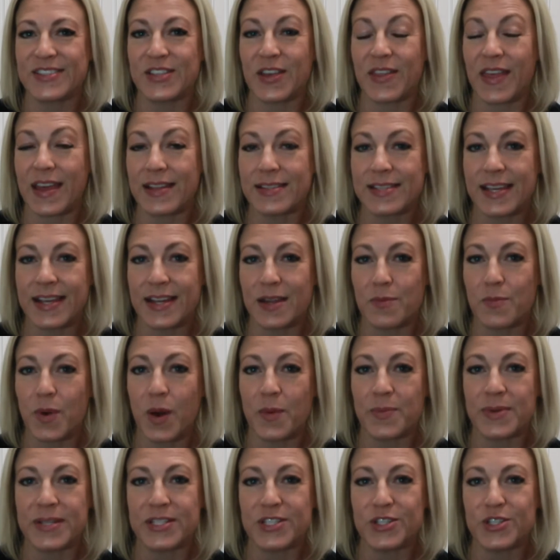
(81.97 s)
So that's going to
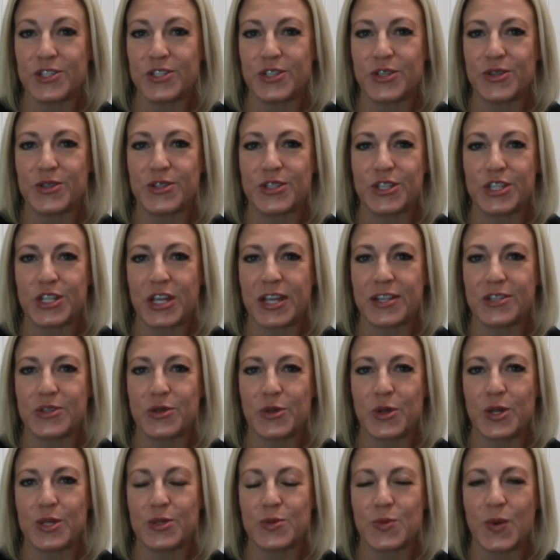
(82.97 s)
pop into June's
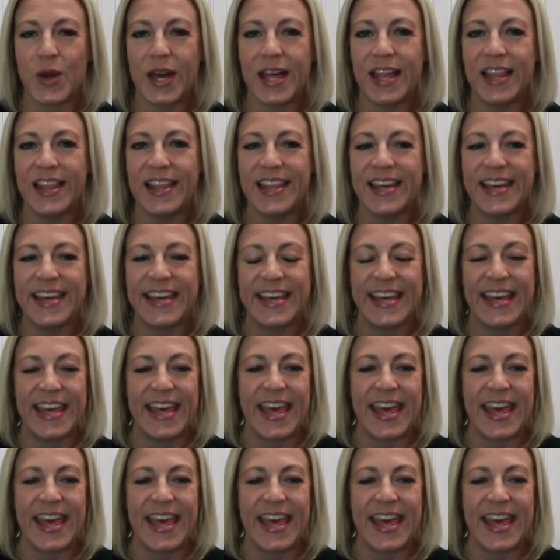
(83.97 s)
schedule as well.